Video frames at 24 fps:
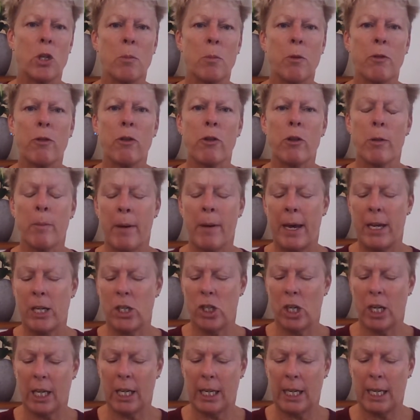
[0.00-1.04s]
before the
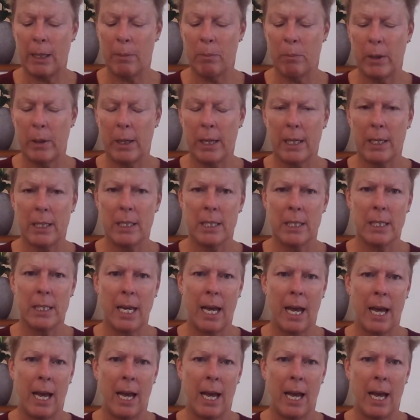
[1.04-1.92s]
Beijing Olympics,